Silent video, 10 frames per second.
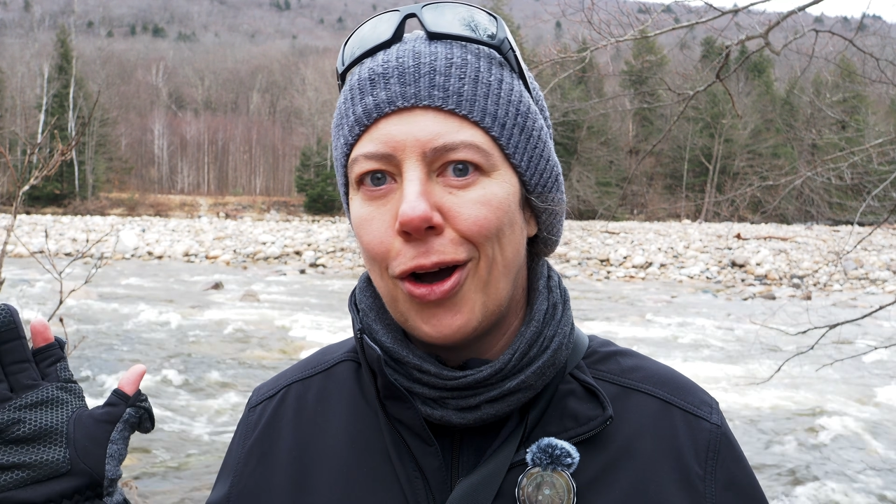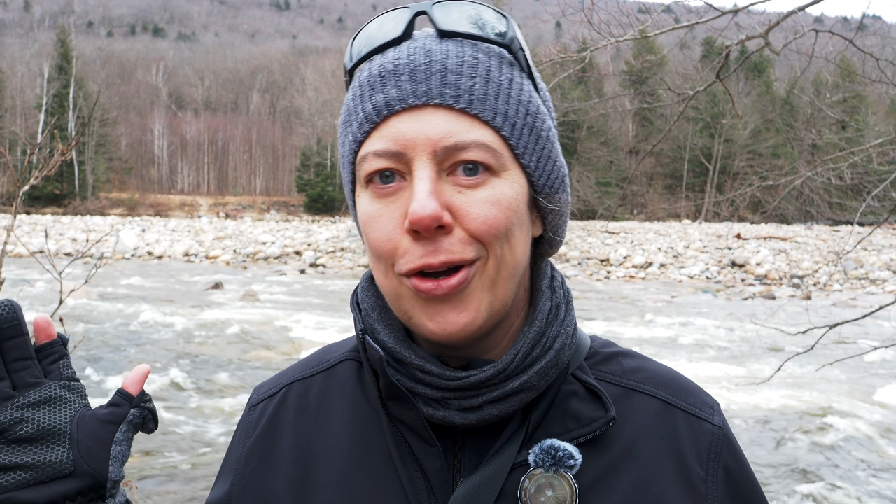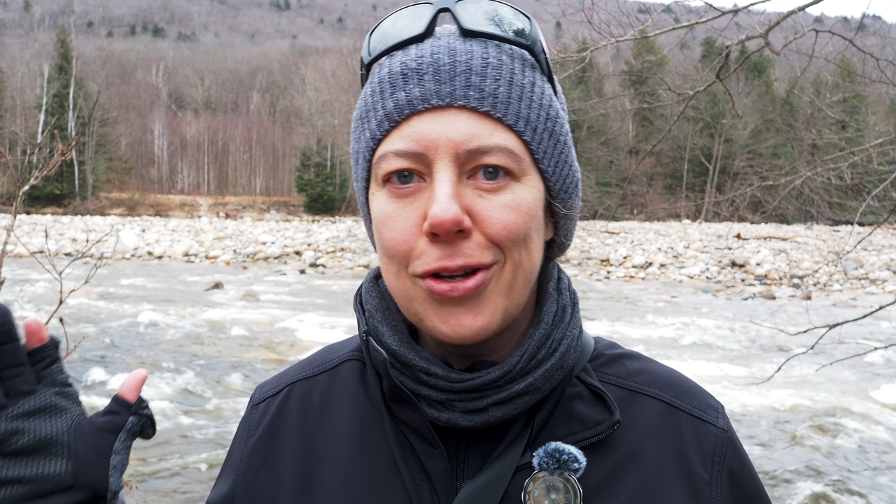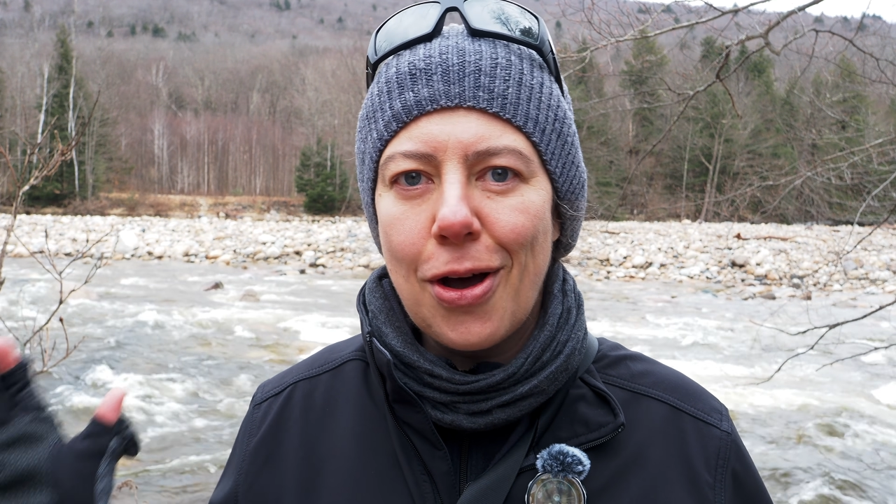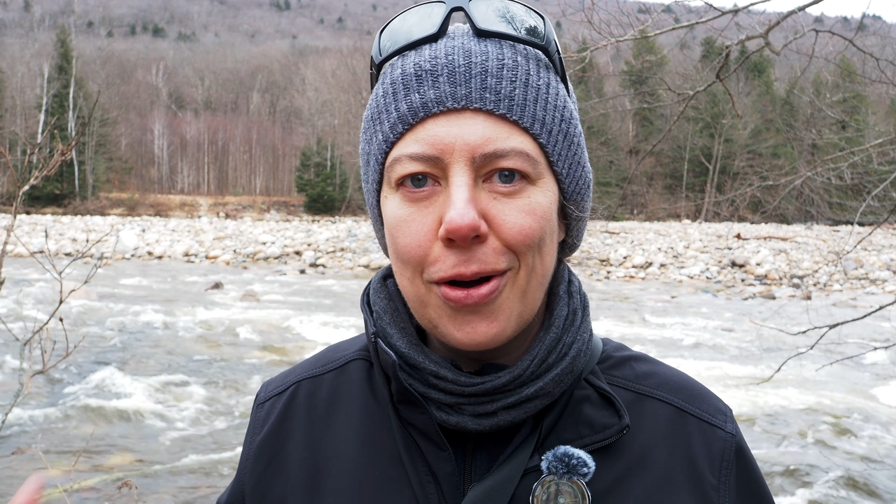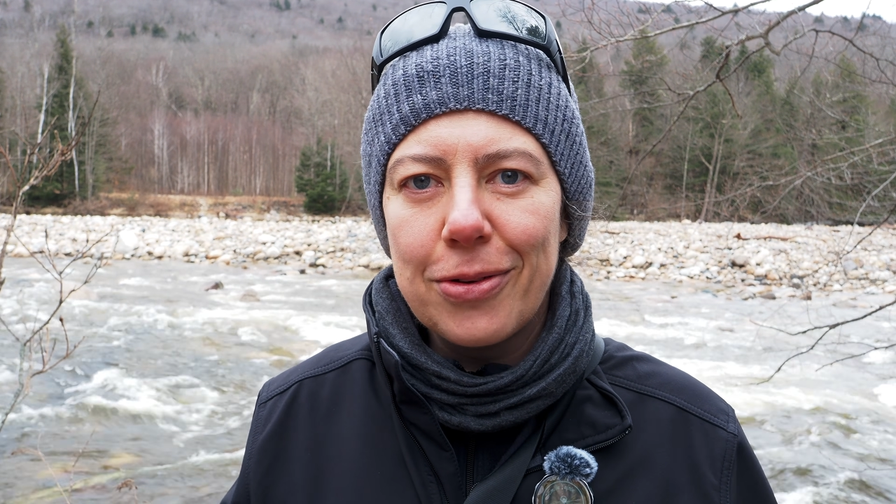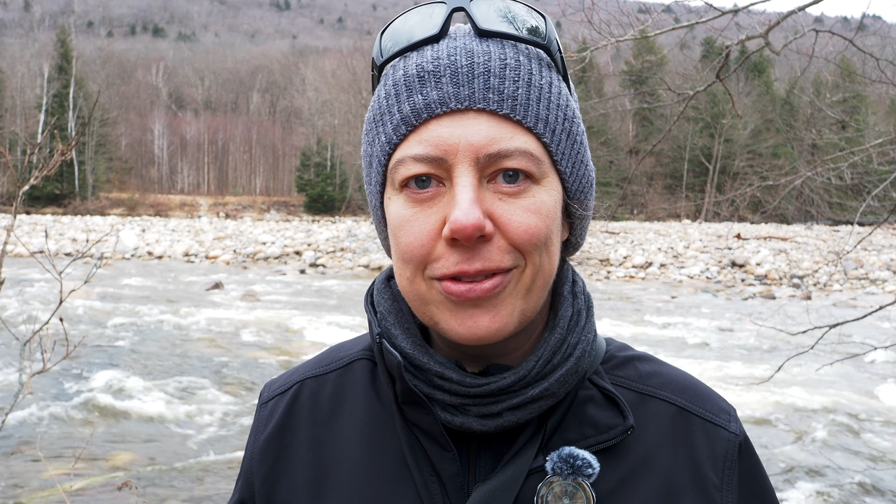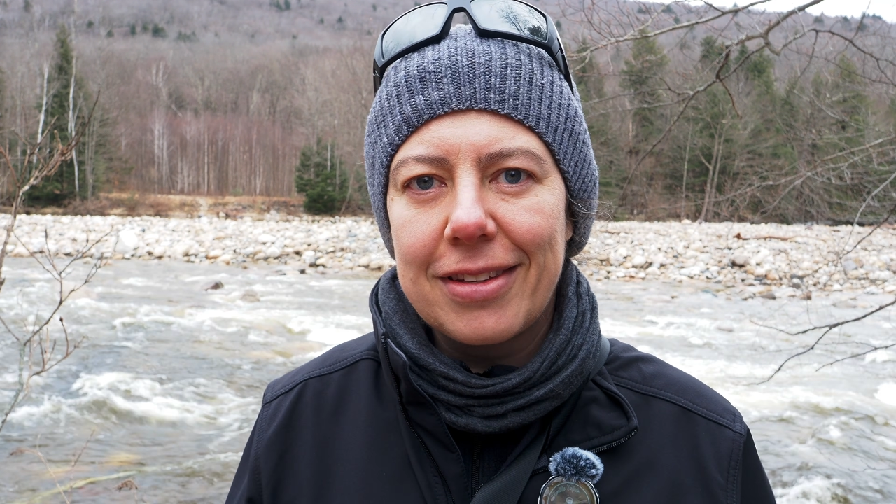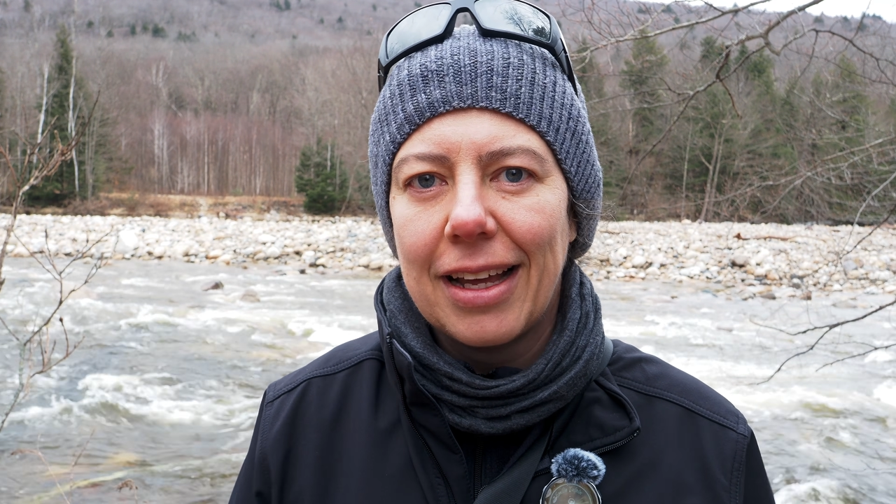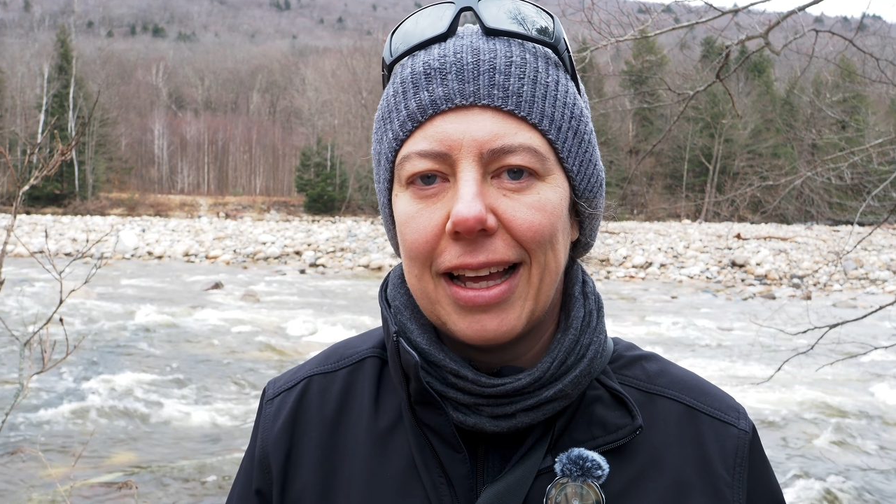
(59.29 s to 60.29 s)
Who
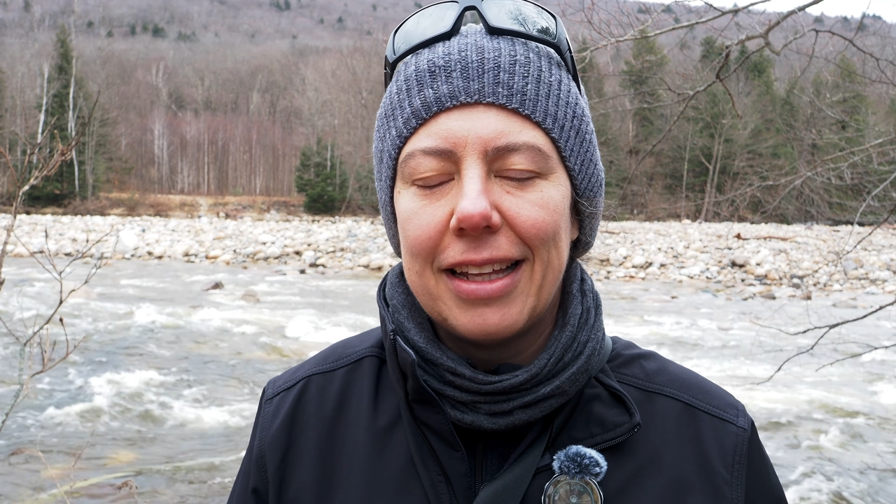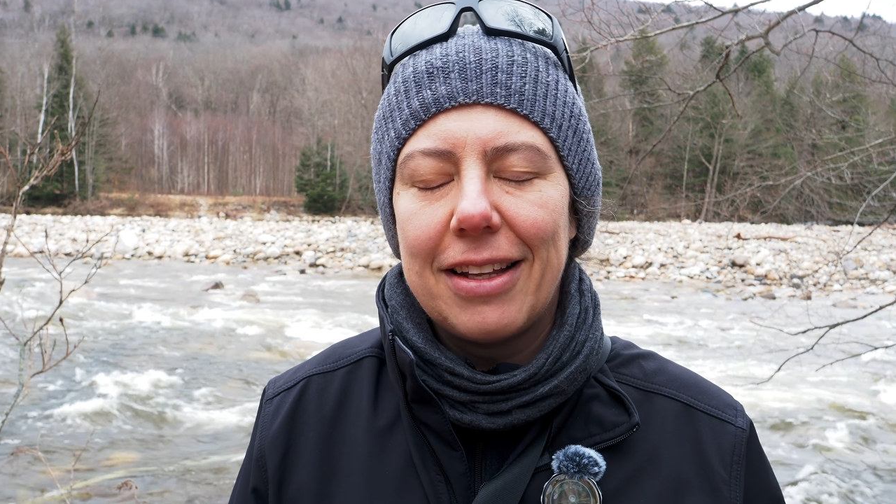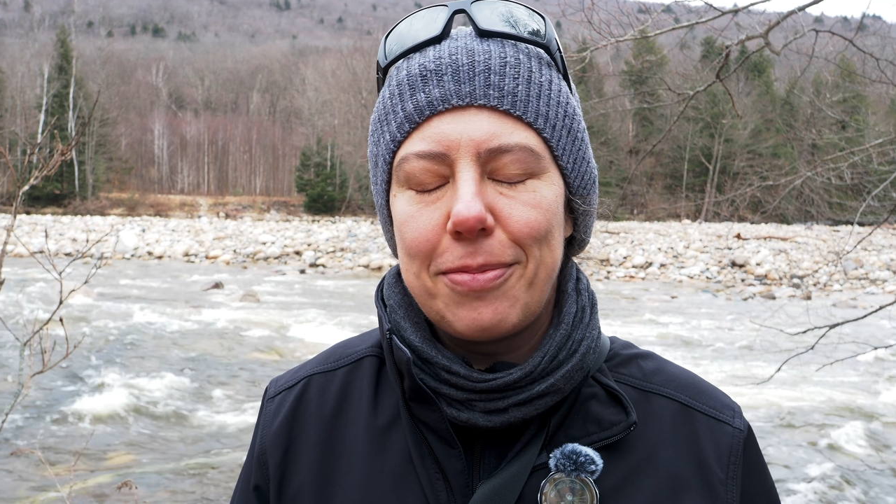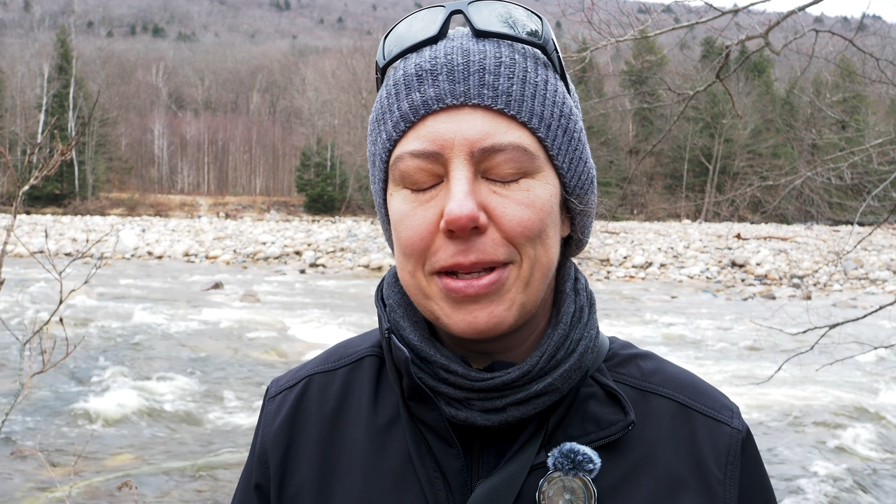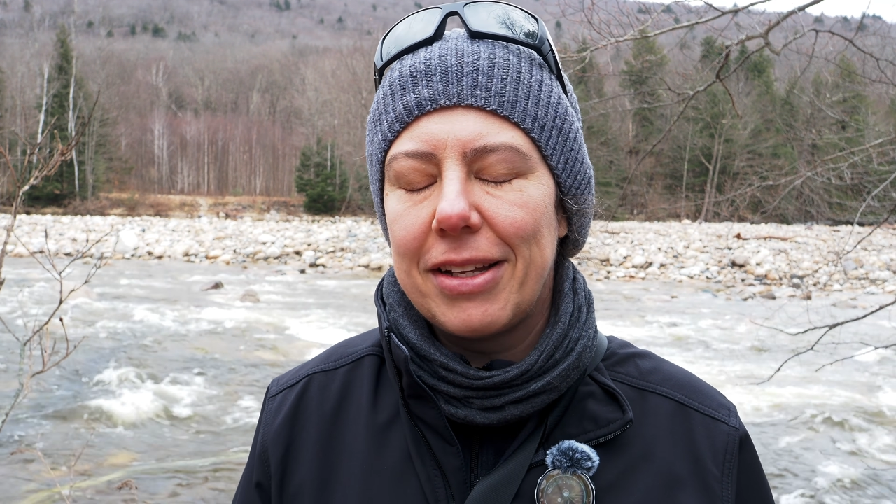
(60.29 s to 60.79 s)
knows? They've been